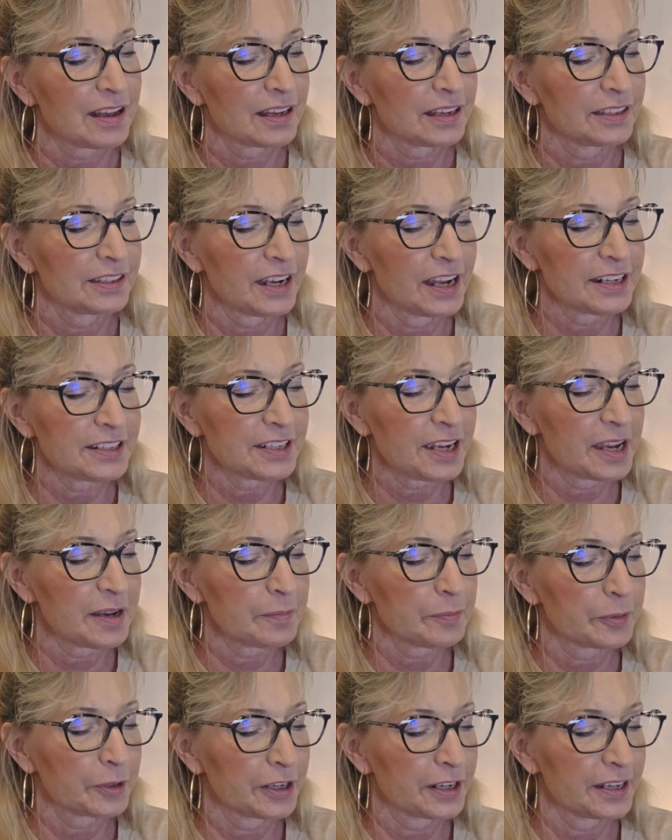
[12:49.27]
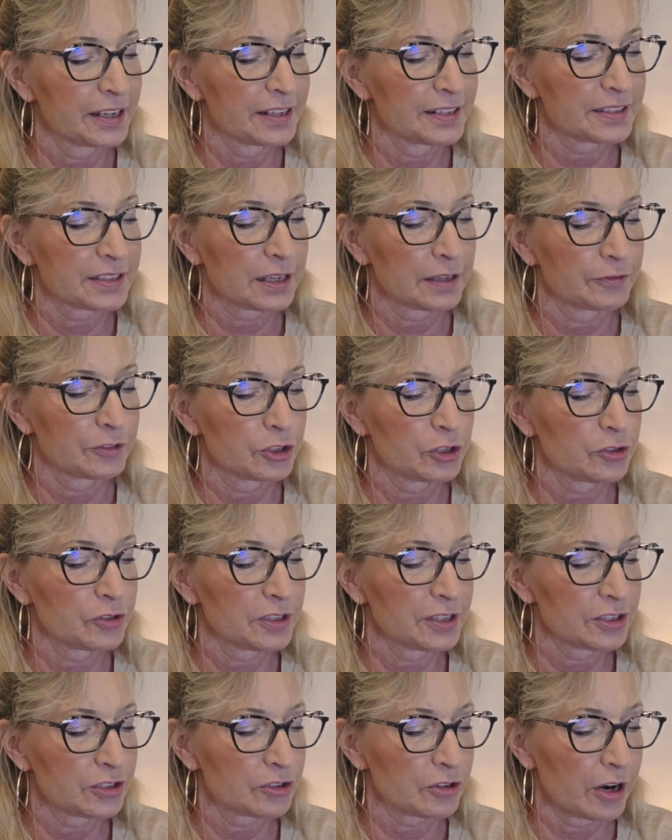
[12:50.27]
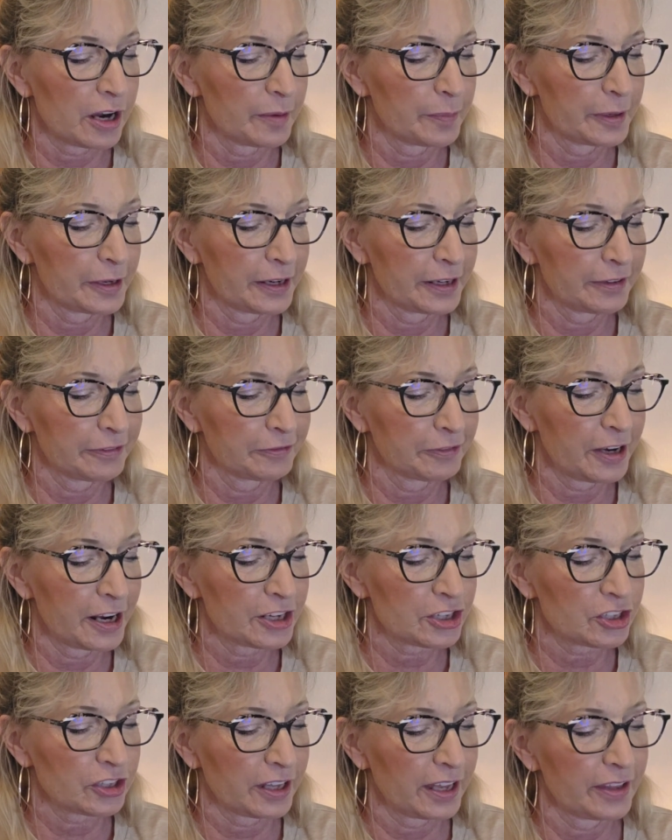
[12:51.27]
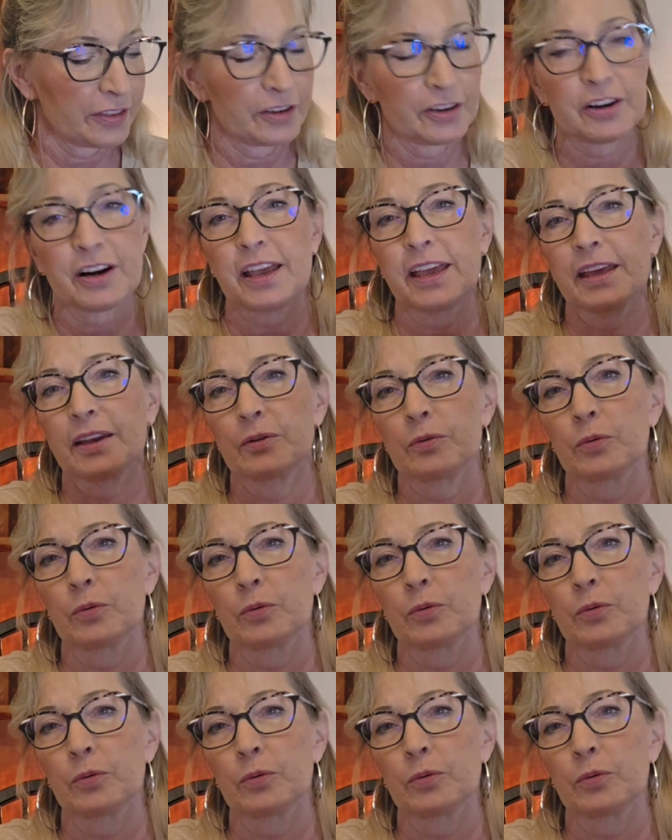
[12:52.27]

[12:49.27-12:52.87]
Nighttime Breeze of Juicy Strawberry, Fresh Leather, and